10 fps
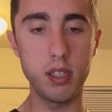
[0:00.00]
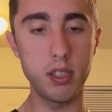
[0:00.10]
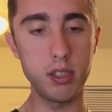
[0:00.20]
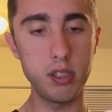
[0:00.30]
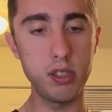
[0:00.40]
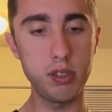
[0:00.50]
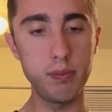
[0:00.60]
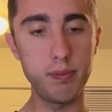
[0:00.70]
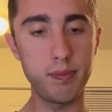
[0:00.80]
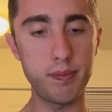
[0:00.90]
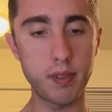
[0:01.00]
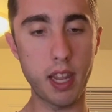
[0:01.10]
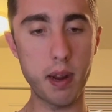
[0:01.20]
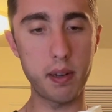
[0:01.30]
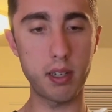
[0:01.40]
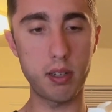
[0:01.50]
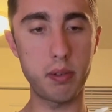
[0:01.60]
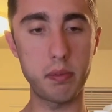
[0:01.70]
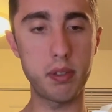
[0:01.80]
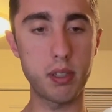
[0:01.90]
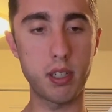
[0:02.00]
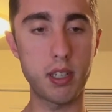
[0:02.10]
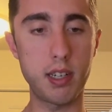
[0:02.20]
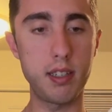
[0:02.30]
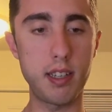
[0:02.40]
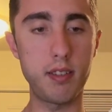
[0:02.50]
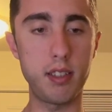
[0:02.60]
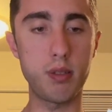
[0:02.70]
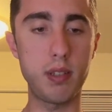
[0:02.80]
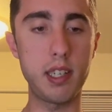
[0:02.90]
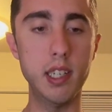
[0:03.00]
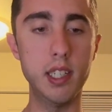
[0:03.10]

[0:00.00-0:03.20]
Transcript: Here we go, let's cut it down this way.